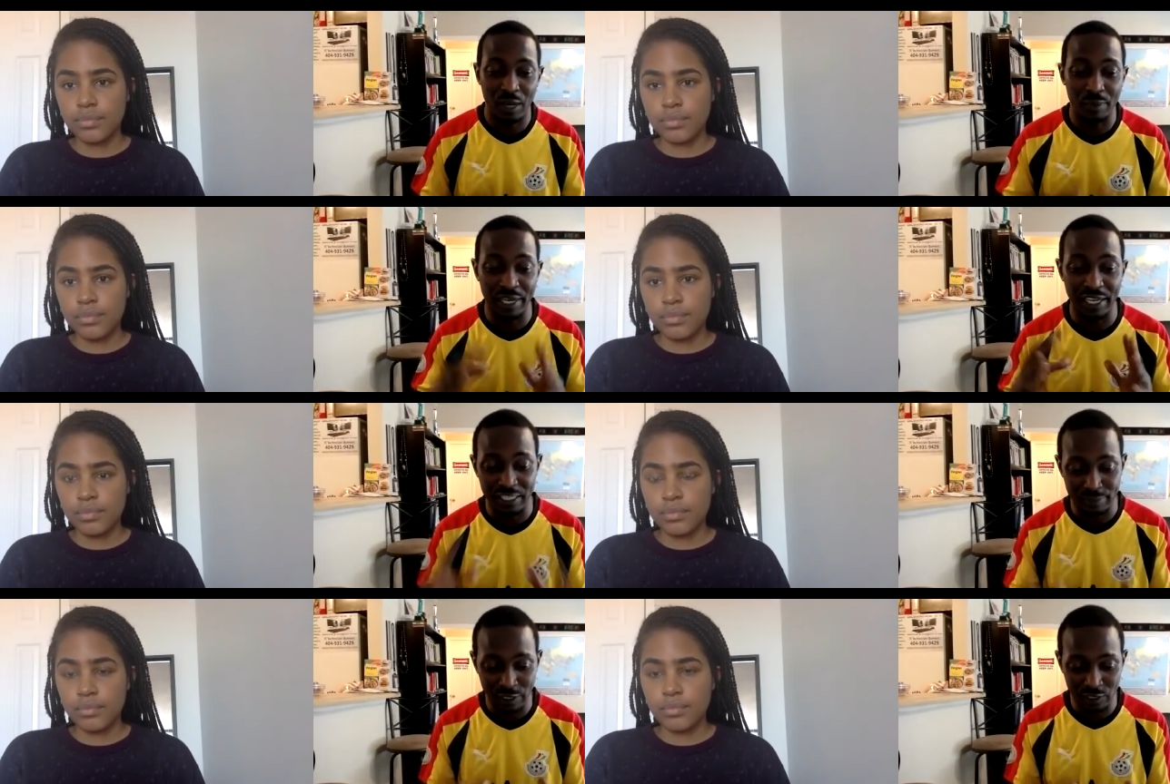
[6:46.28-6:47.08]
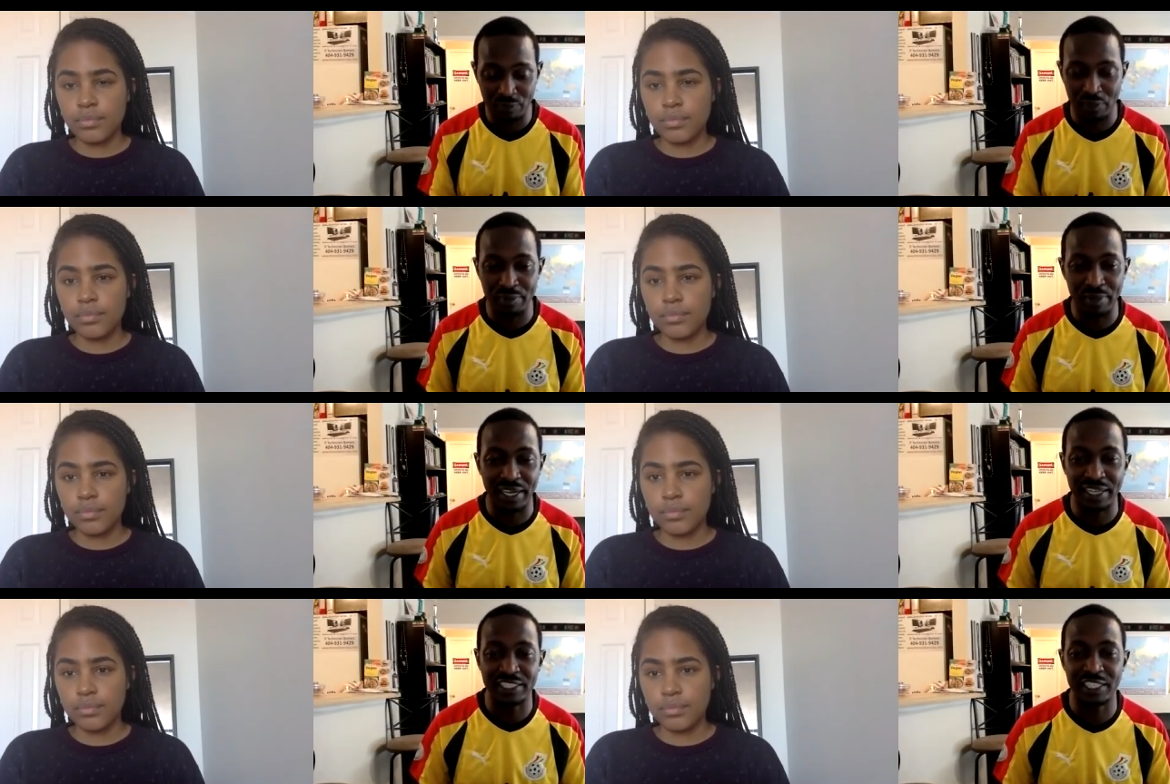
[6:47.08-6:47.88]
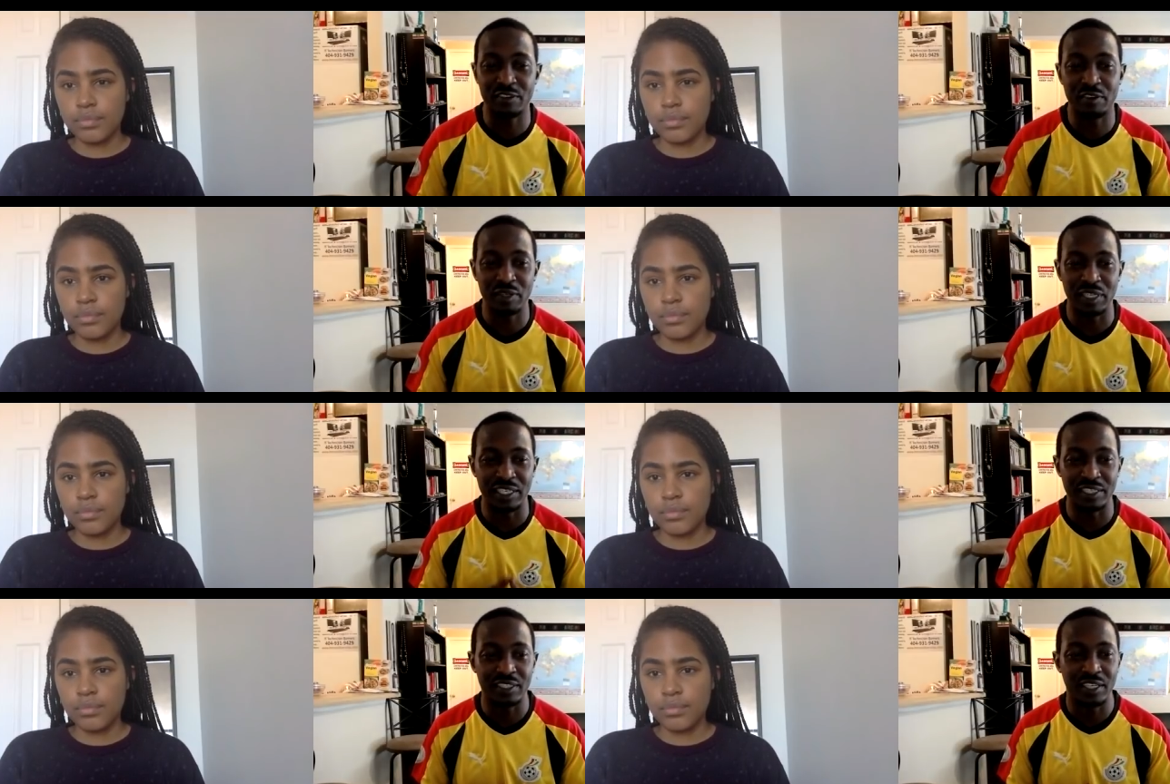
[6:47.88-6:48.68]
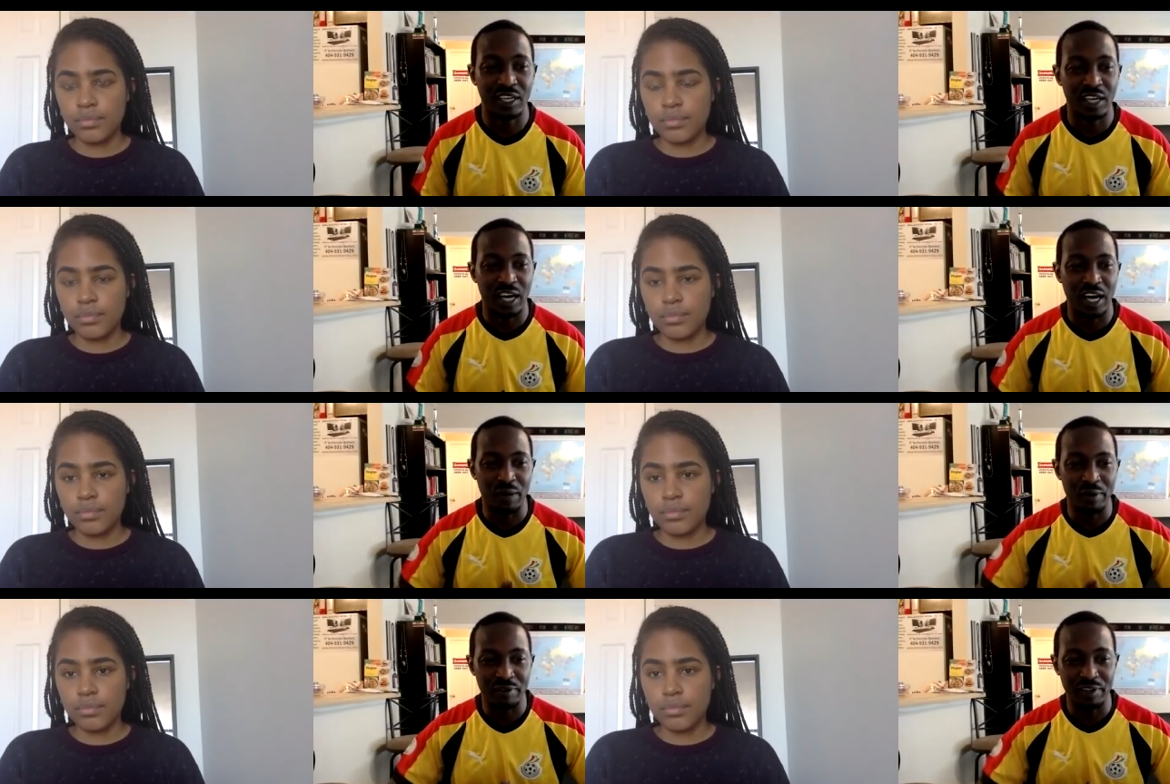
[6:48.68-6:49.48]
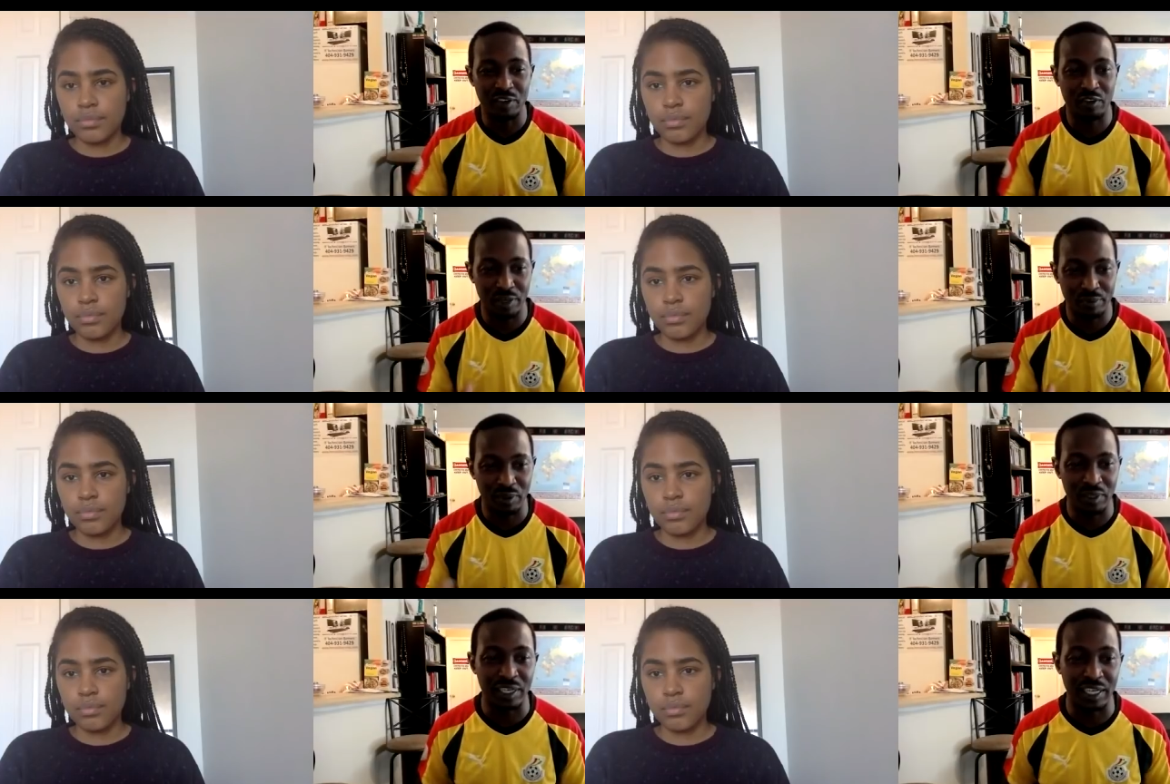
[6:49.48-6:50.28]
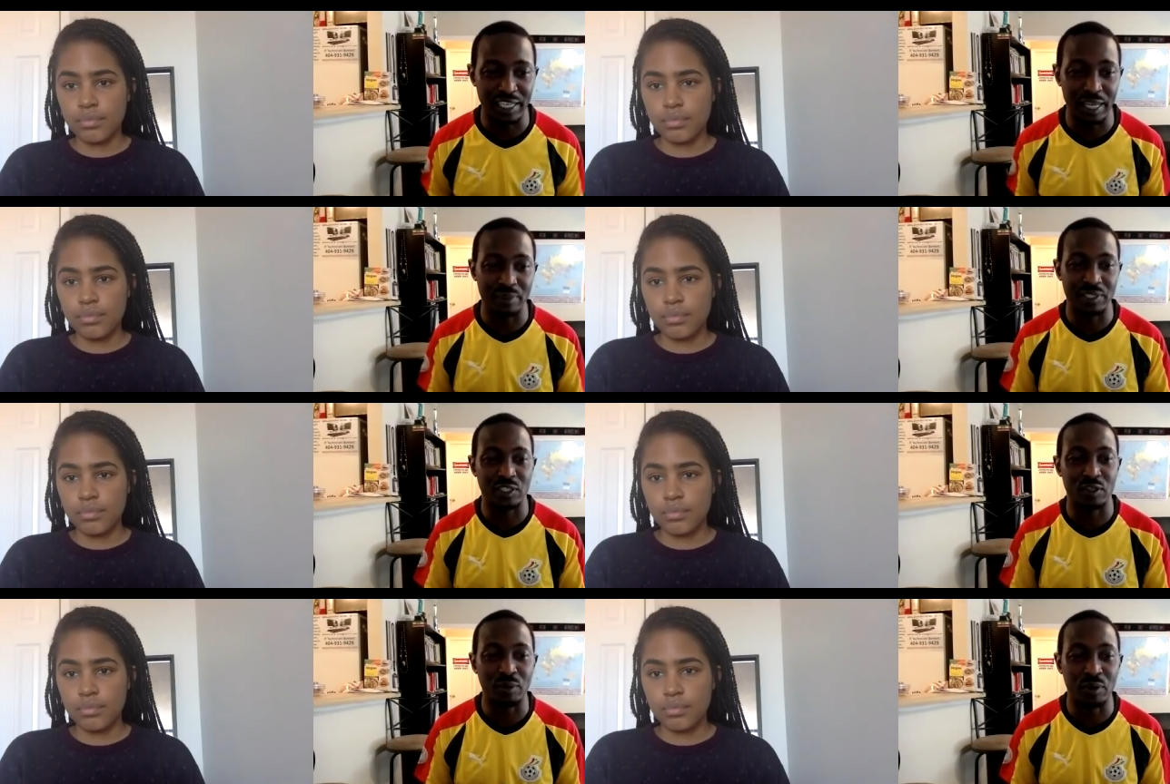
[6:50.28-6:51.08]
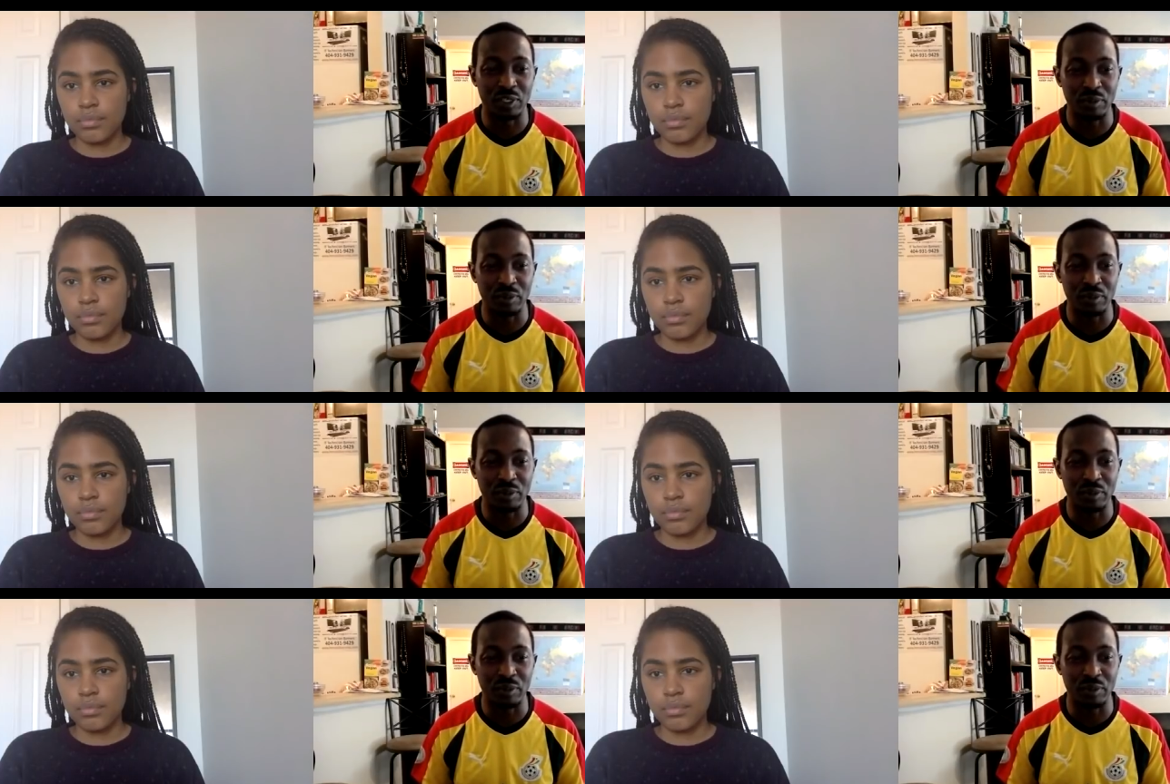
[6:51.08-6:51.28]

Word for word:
Speaker 1: But uh, the special part about itinerary is uh, we have an incredible uh, naming ceremony.